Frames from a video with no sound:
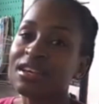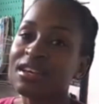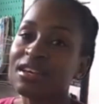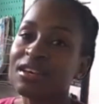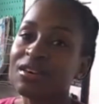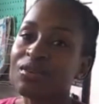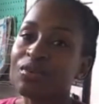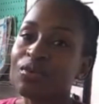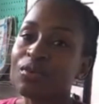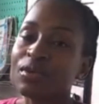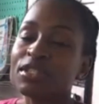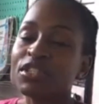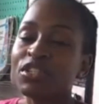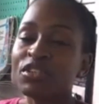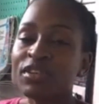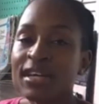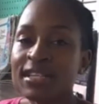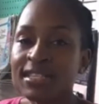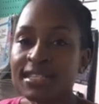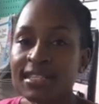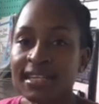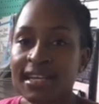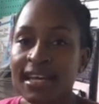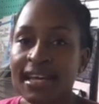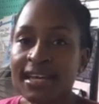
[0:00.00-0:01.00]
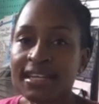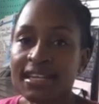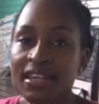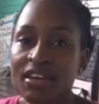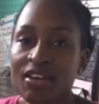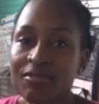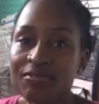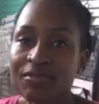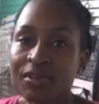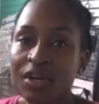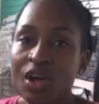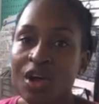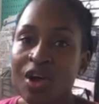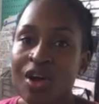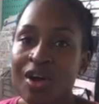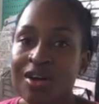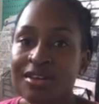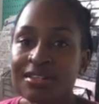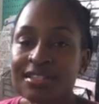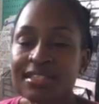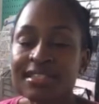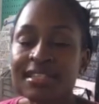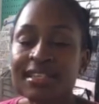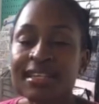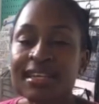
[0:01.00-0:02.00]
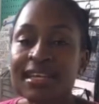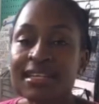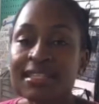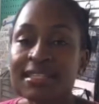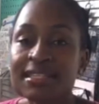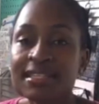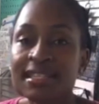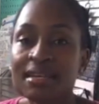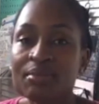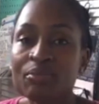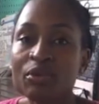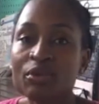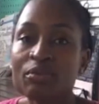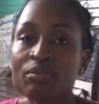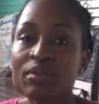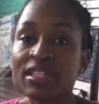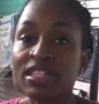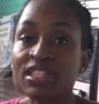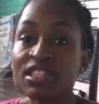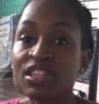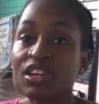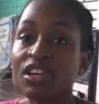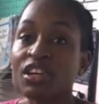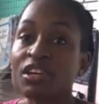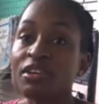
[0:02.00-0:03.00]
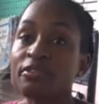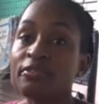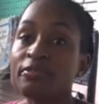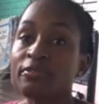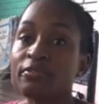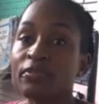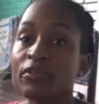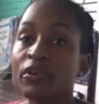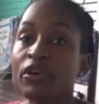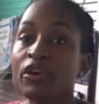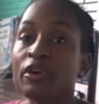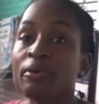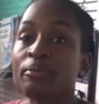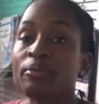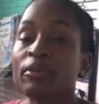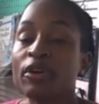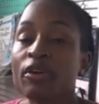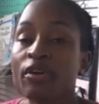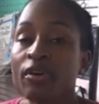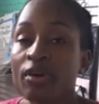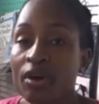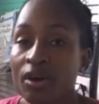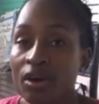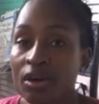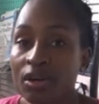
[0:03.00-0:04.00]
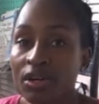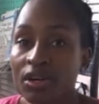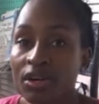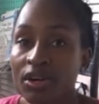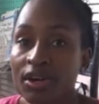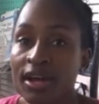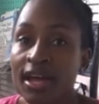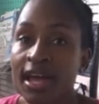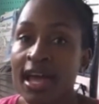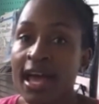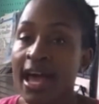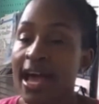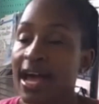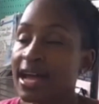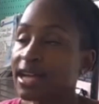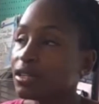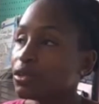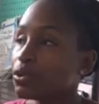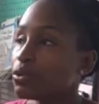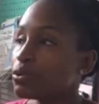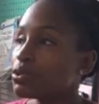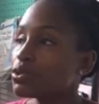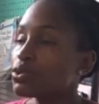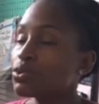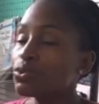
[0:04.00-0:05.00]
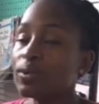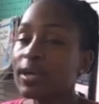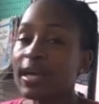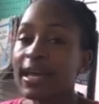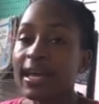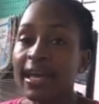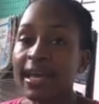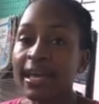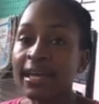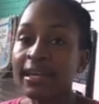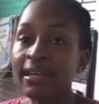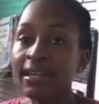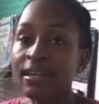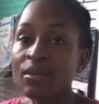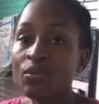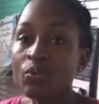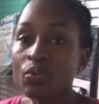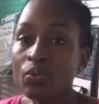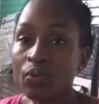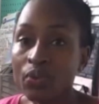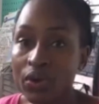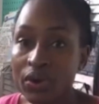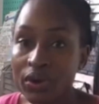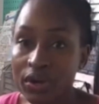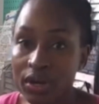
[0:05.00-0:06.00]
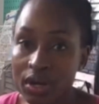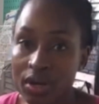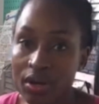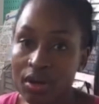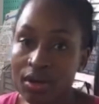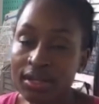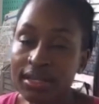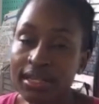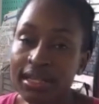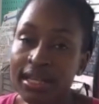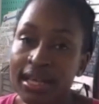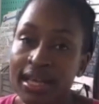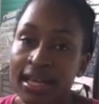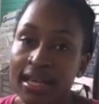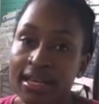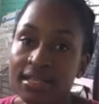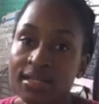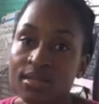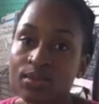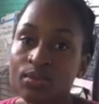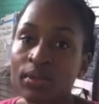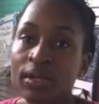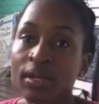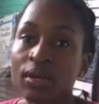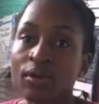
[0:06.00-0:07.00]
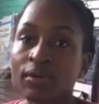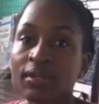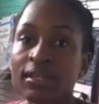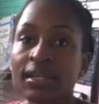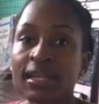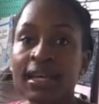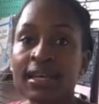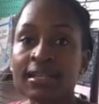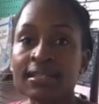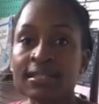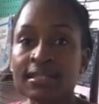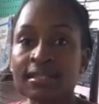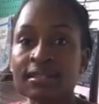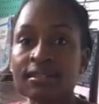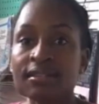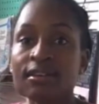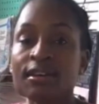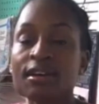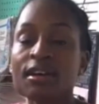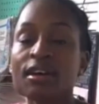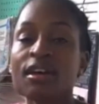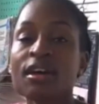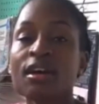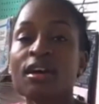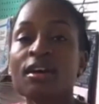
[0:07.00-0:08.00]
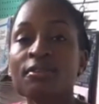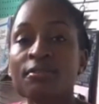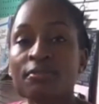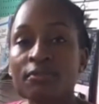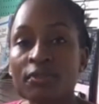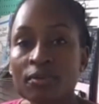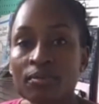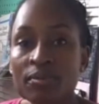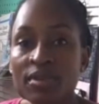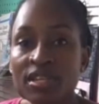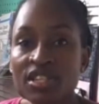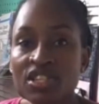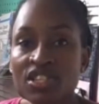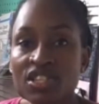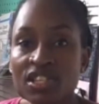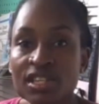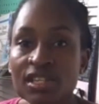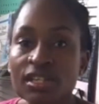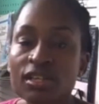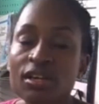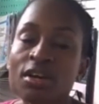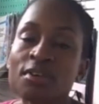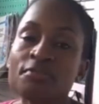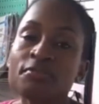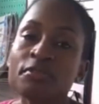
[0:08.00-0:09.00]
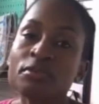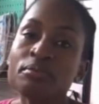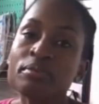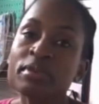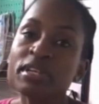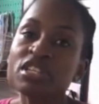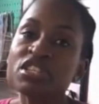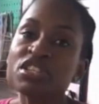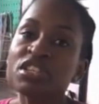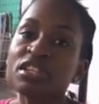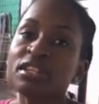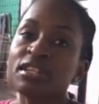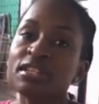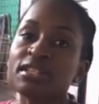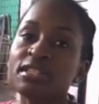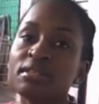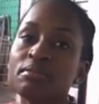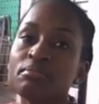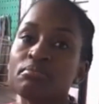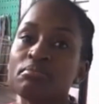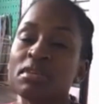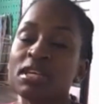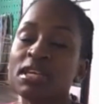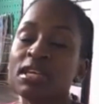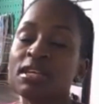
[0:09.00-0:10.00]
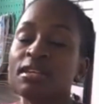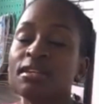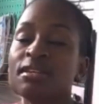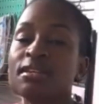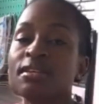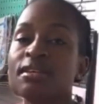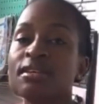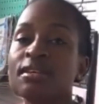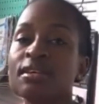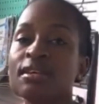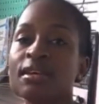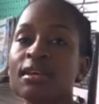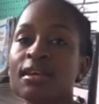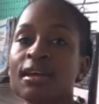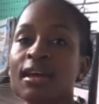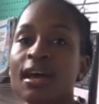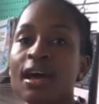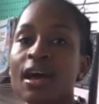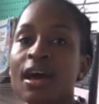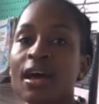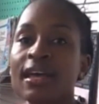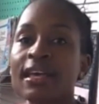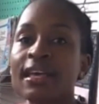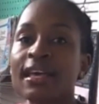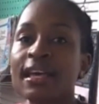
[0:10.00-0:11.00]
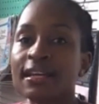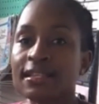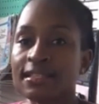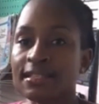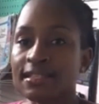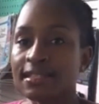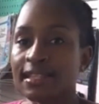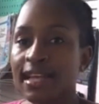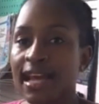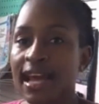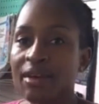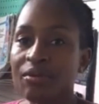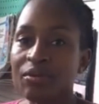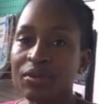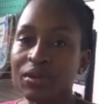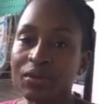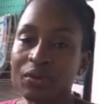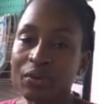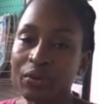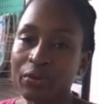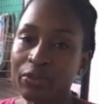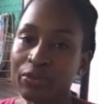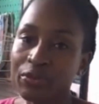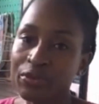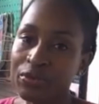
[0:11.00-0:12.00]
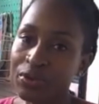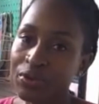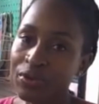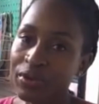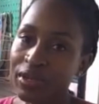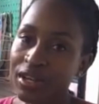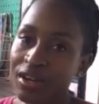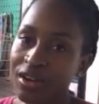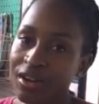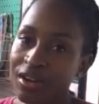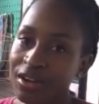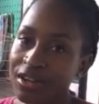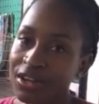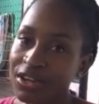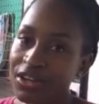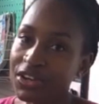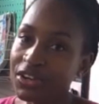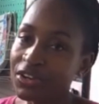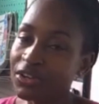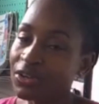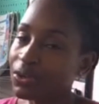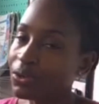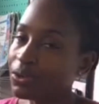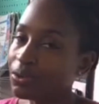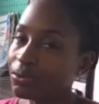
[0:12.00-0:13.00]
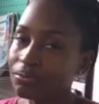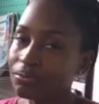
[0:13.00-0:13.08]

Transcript: Once you get an idea of the cost, the next step would be to confirm your order. I don't do any work on cakes without getting confirmation. And confirmation doesn't mean, yes, I will go through with the order. No.